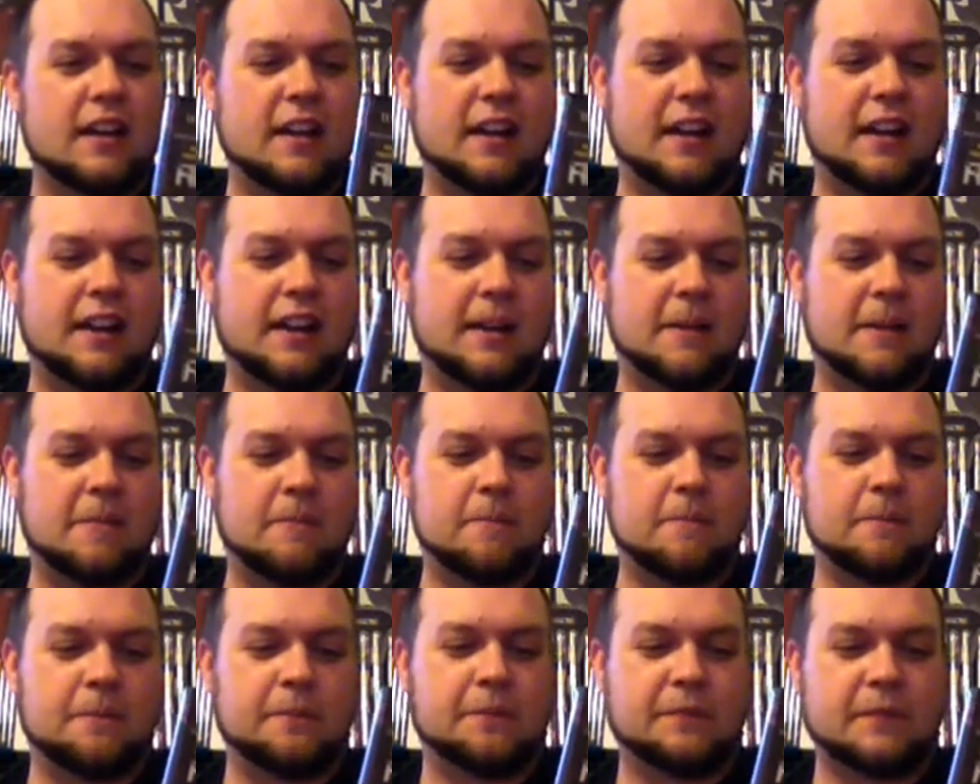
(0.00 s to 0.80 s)

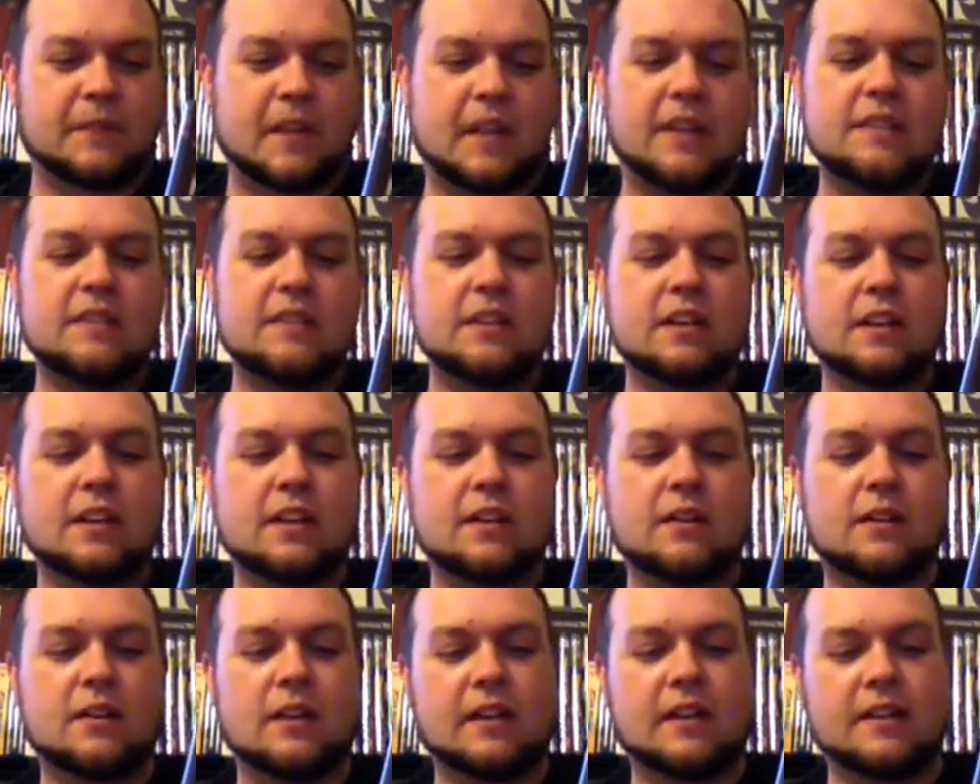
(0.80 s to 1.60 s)
And
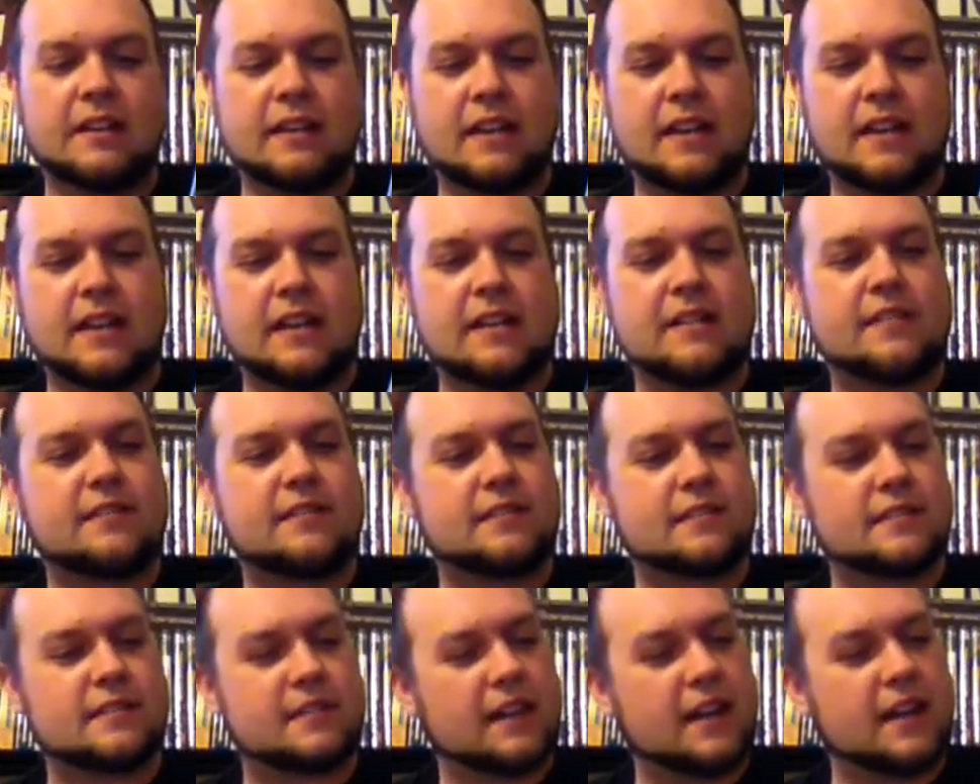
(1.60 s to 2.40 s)

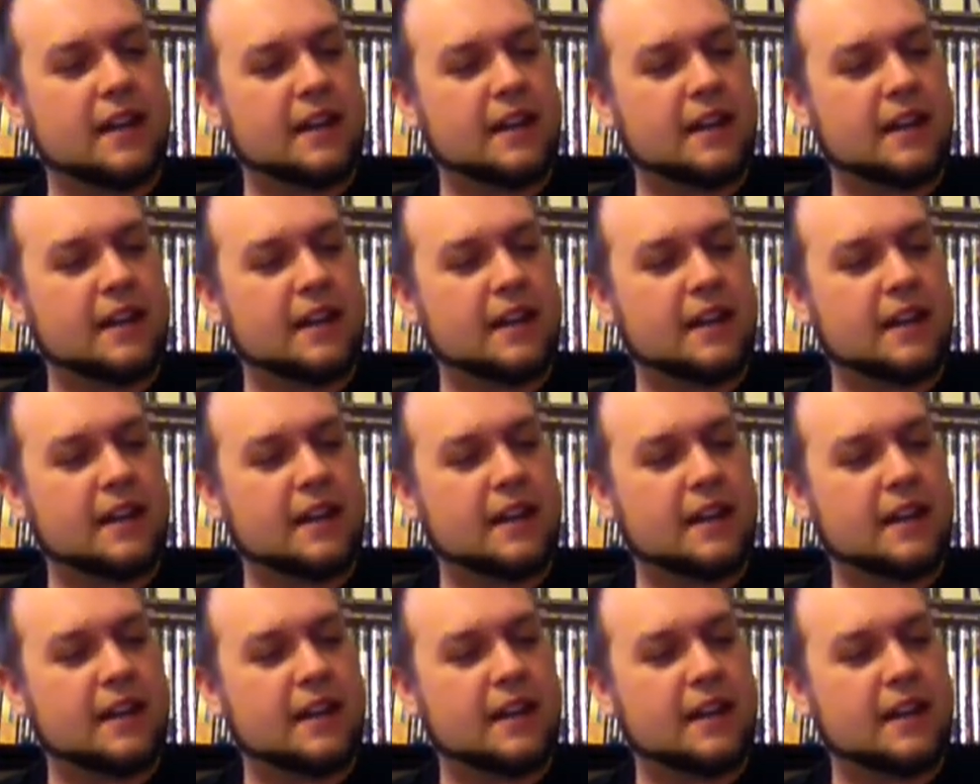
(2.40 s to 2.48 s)
it's.